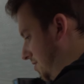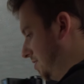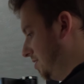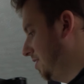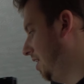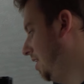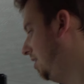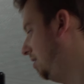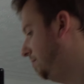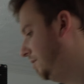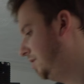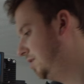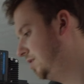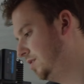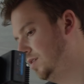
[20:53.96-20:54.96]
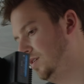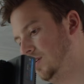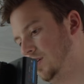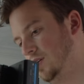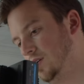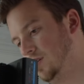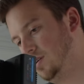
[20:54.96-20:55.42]
same
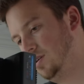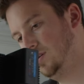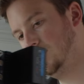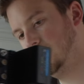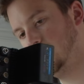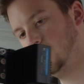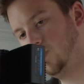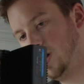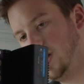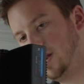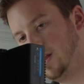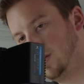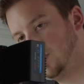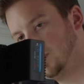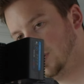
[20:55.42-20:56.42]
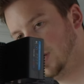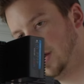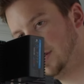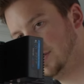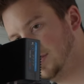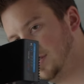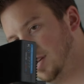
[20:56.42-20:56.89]
wide angle
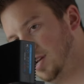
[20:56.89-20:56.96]
lens